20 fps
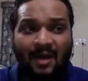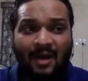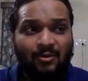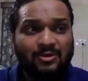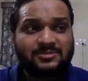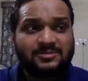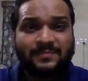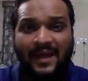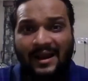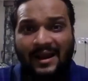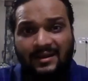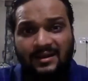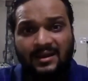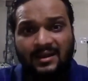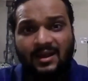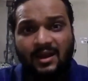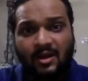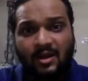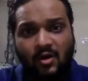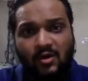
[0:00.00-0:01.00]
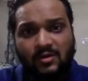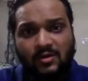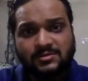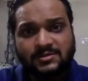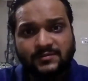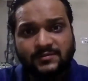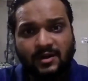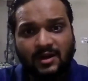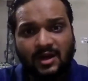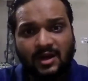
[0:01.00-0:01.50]
was practically unconscious
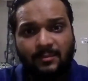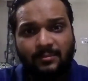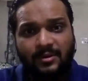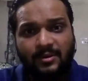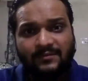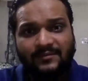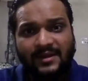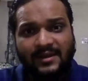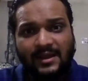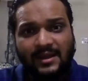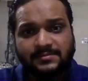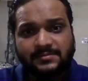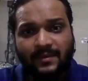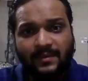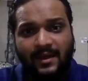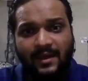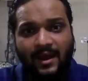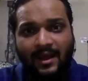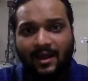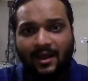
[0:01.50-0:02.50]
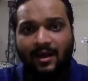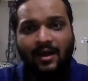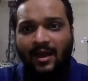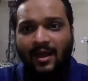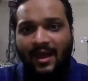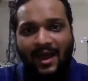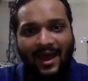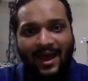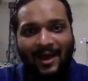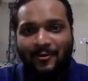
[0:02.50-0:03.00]
for a couple of days, man. I
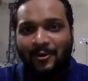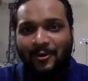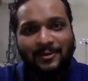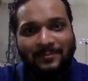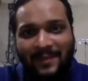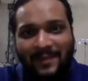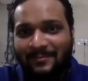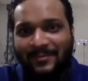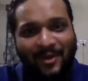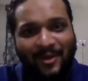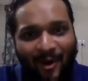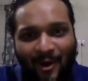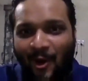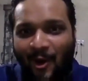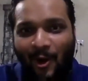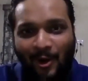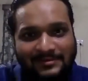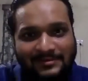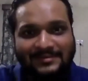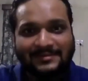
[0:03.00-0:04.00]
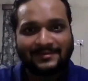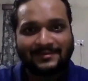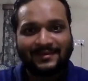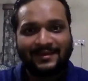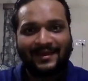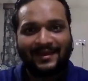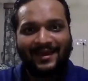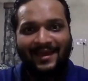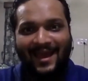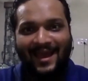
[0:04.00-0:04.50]
don't remember your calls,
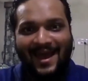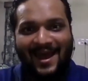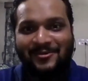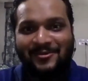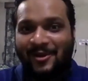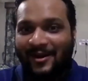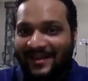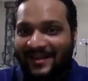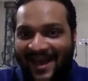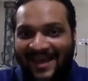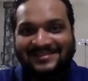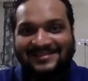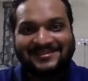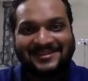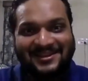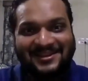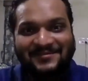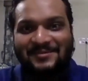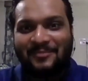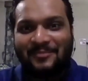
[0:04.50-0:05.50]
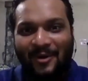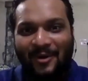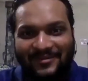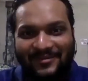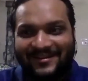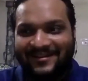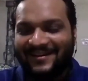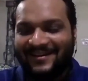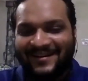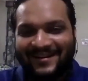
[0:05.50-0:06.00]
and you all guys didn't even
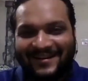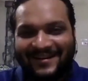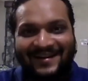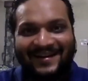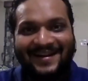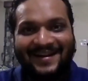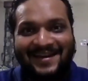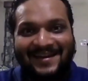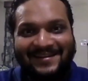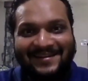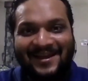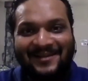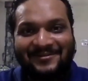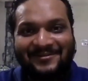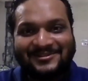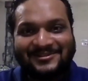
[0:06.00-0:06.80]
bother. That was